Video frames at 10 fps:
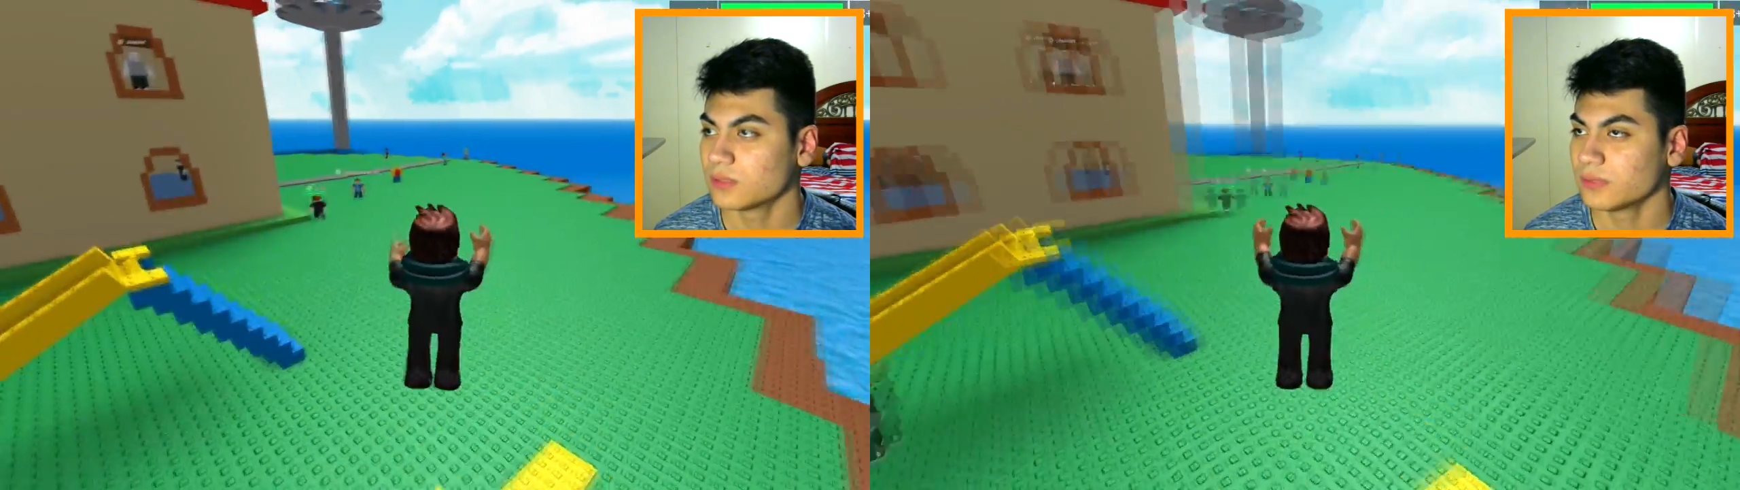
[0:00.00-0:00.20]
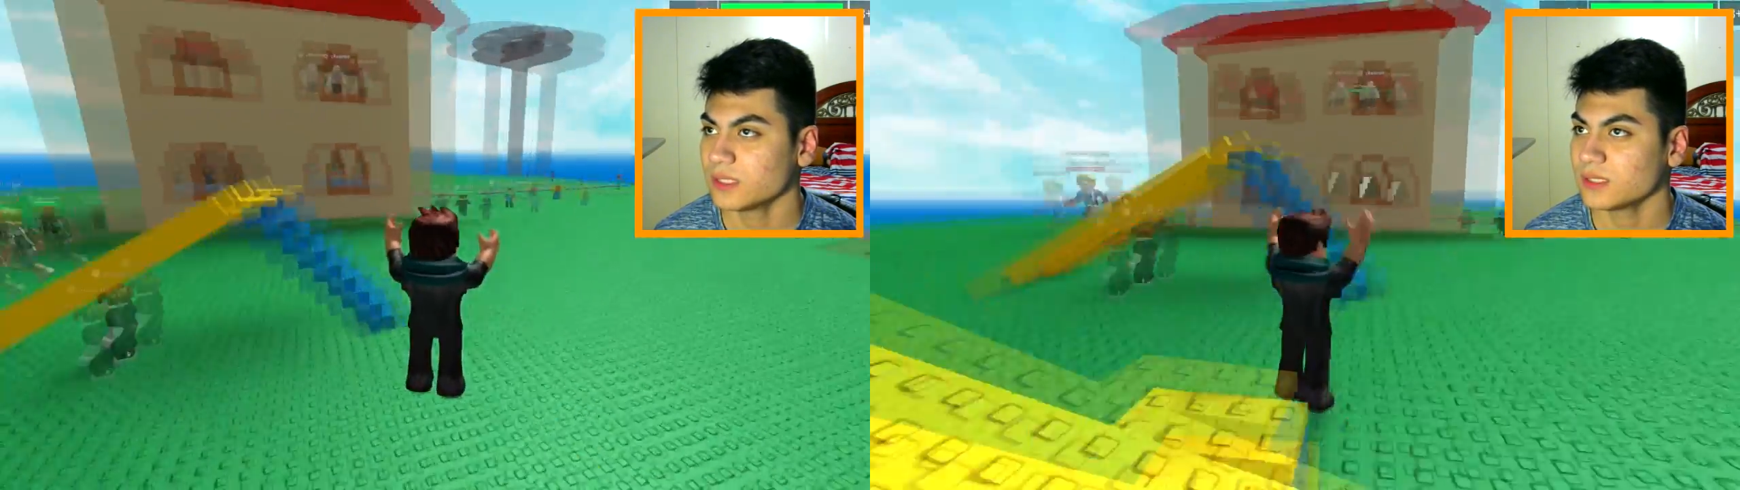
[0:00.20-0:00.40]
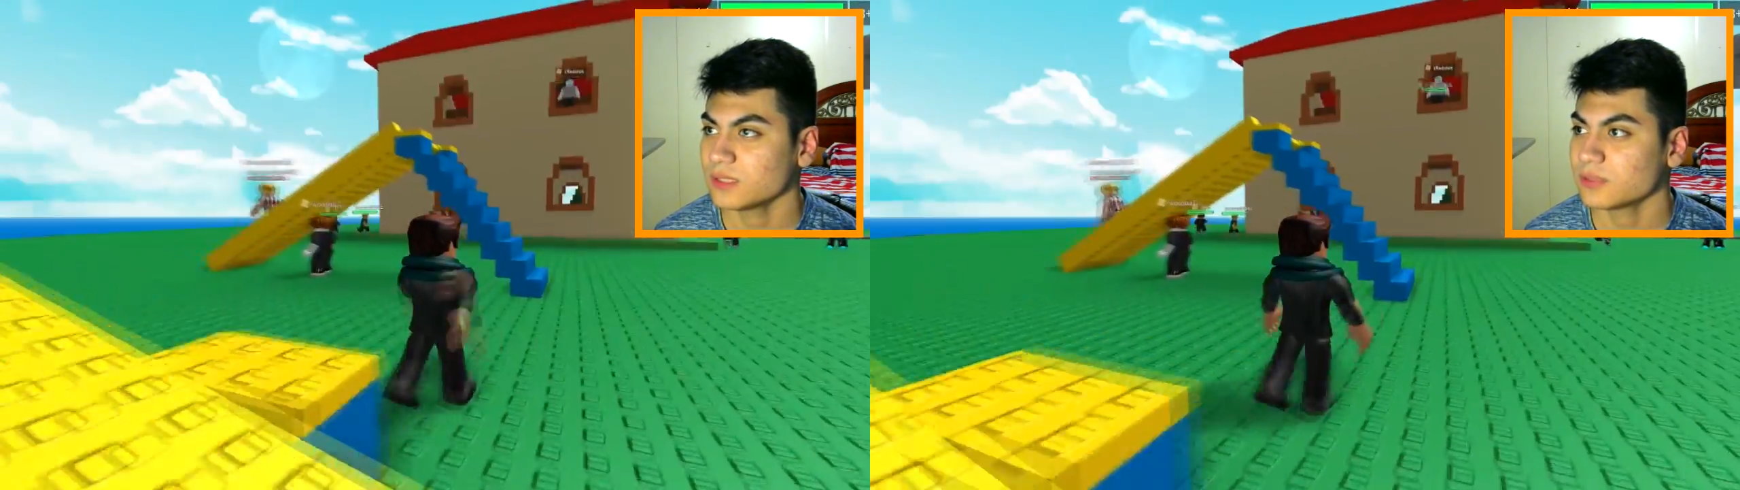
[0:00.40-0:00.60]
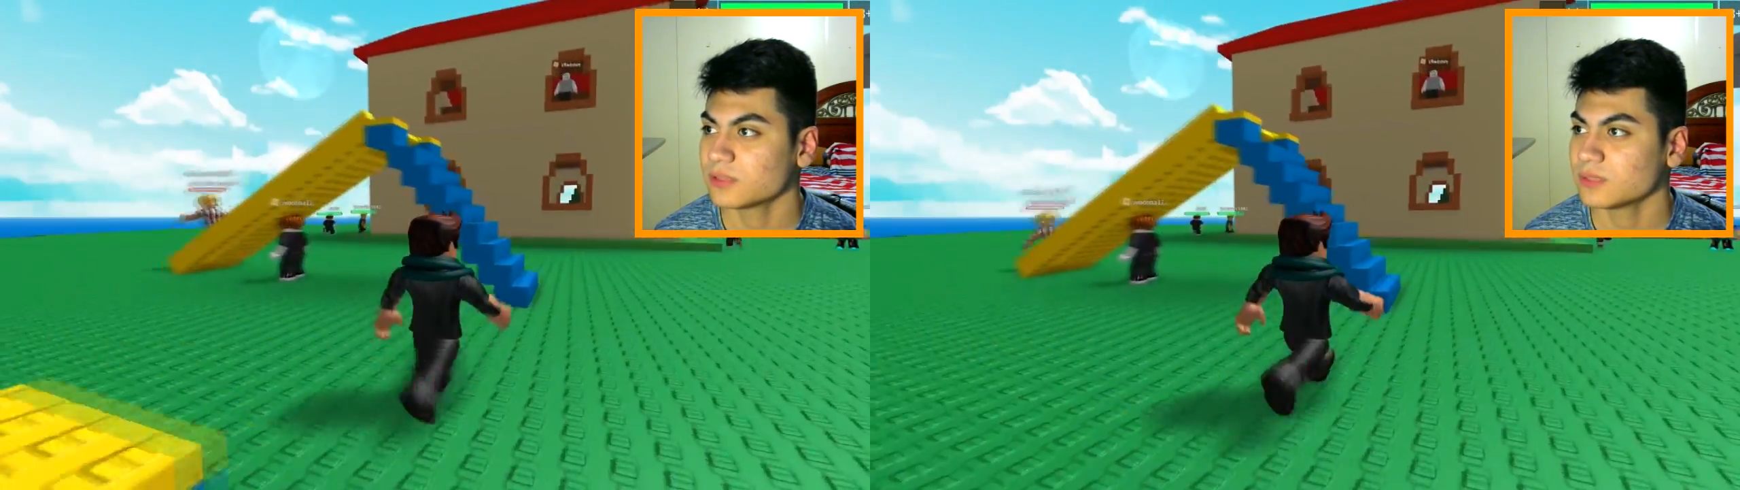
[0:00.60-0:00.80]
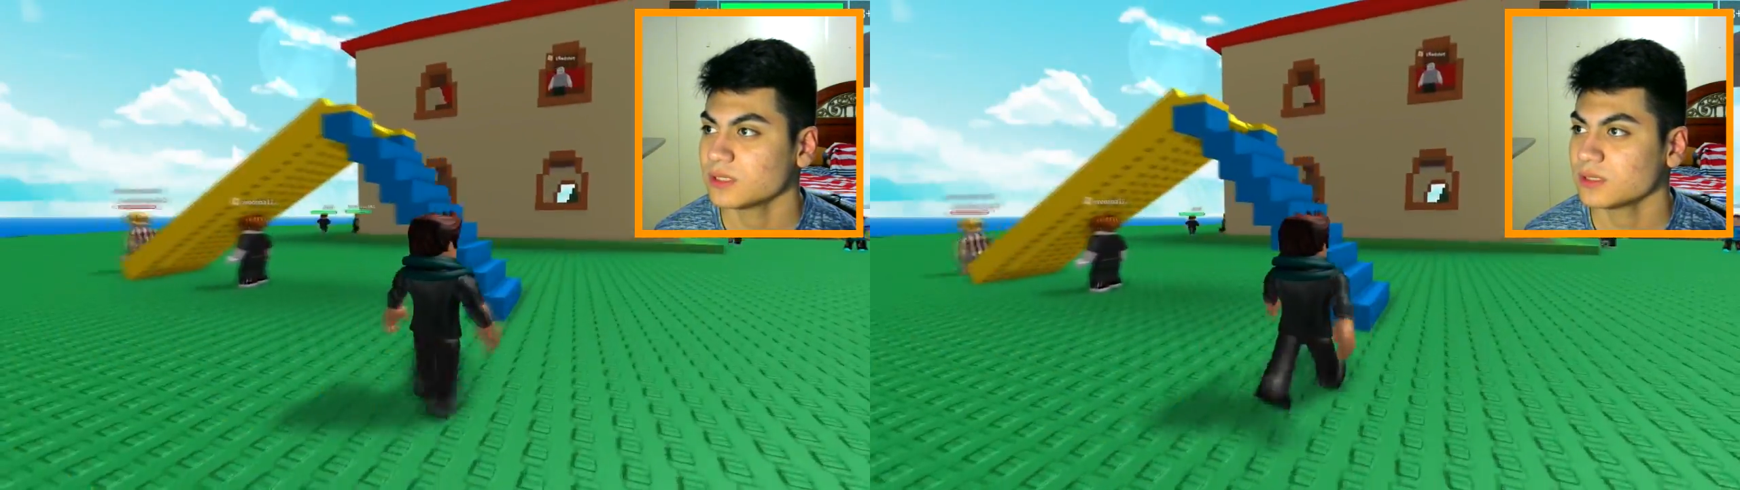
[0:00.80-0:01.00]
man, come on,
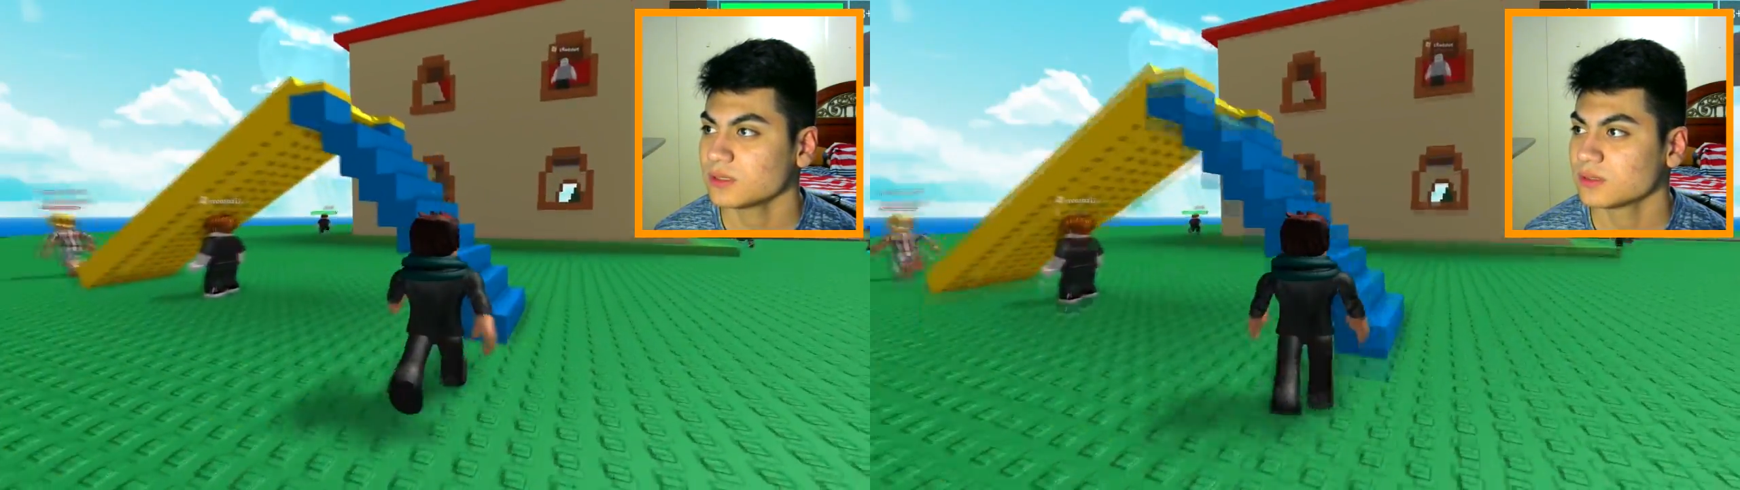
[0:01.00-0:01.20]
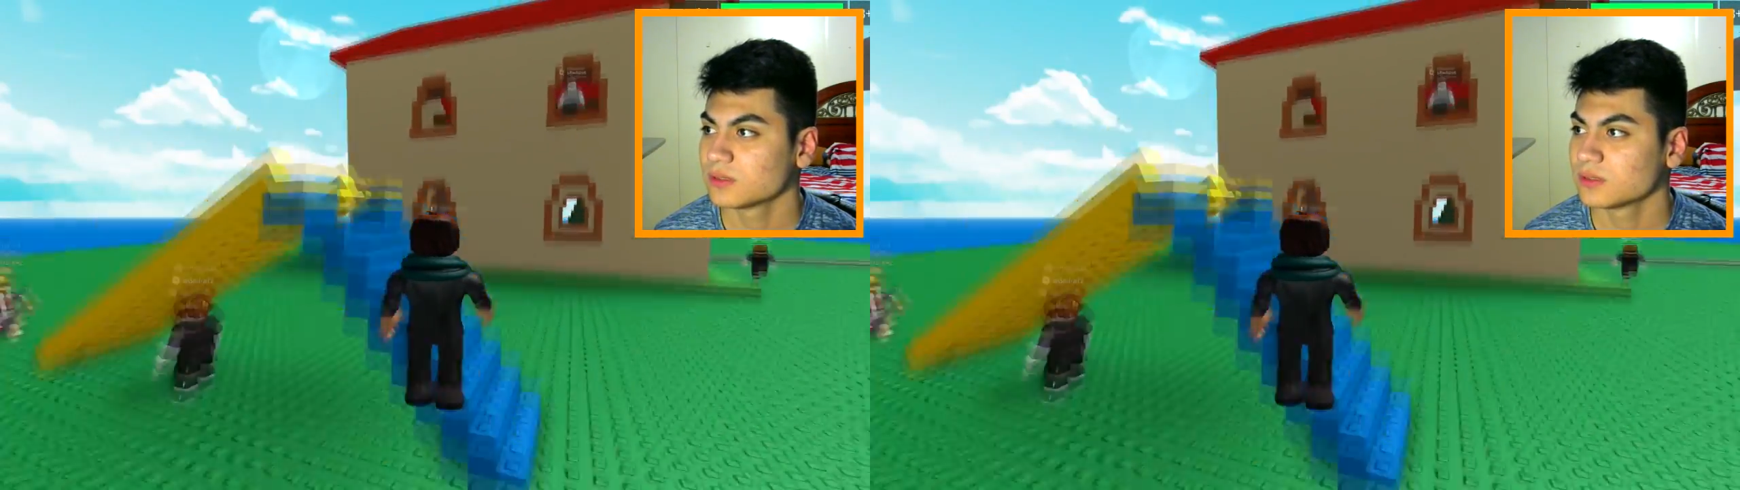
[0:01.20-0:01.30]
man.